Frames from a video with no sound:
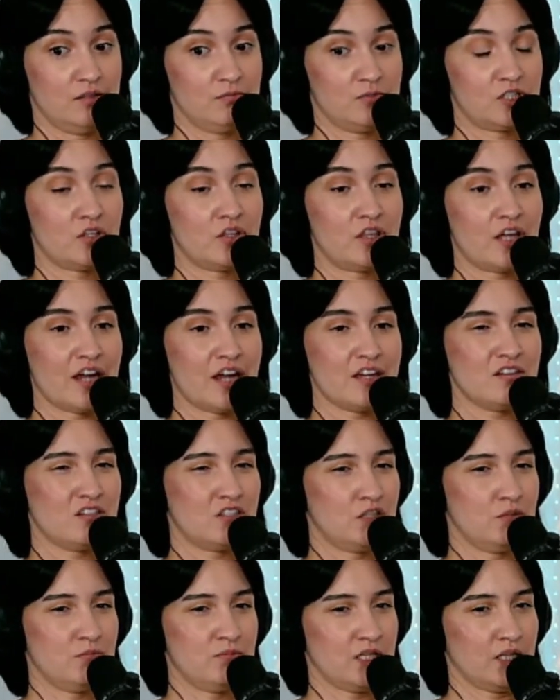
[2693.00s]
So that used
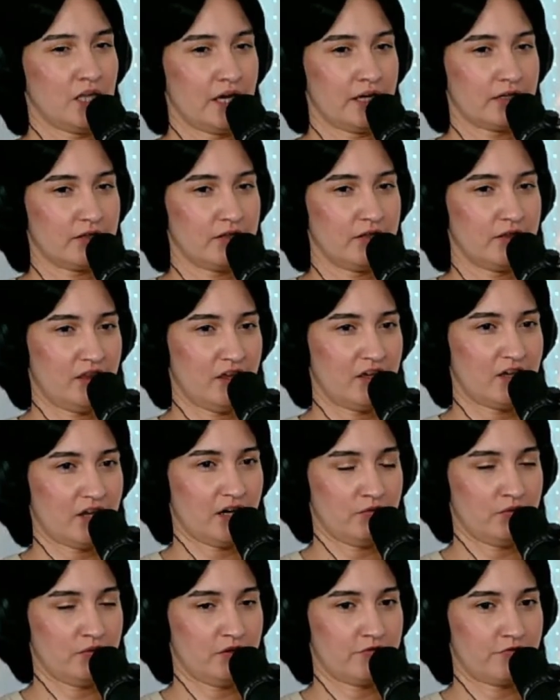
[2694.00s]
to be like a thing
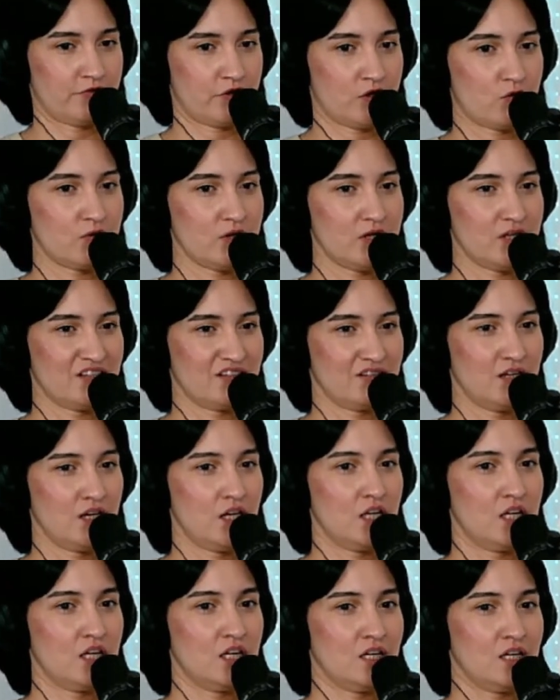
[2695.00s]
I would frequent.
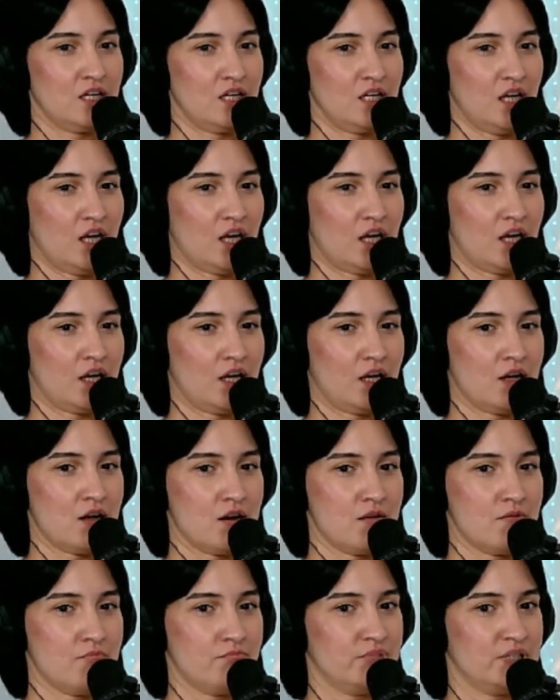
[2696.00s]

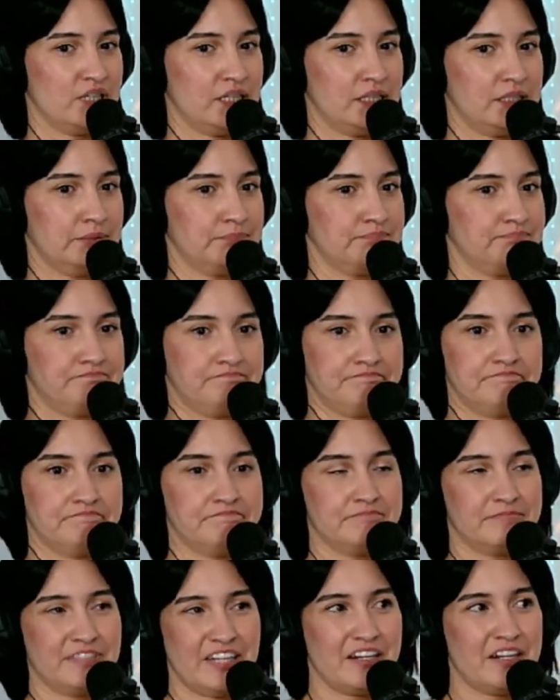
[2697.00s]
But
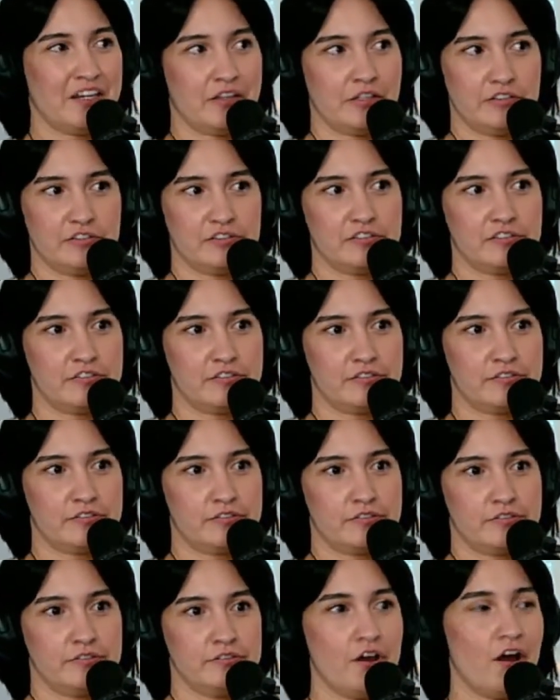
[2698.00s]
right now
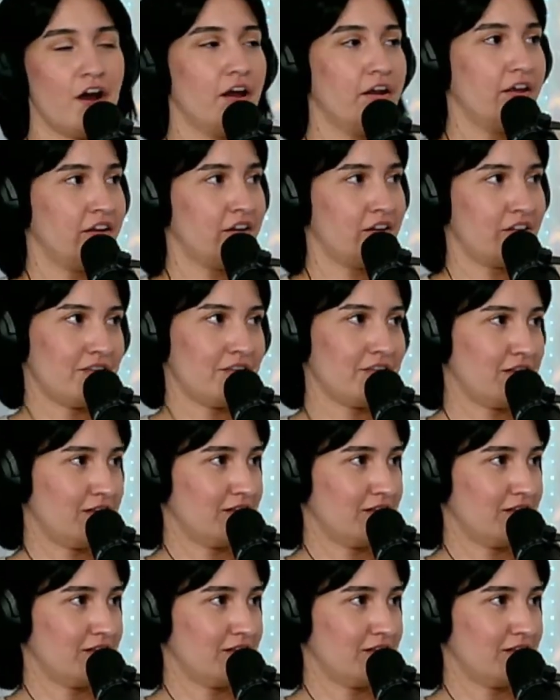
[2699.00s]
there's not anything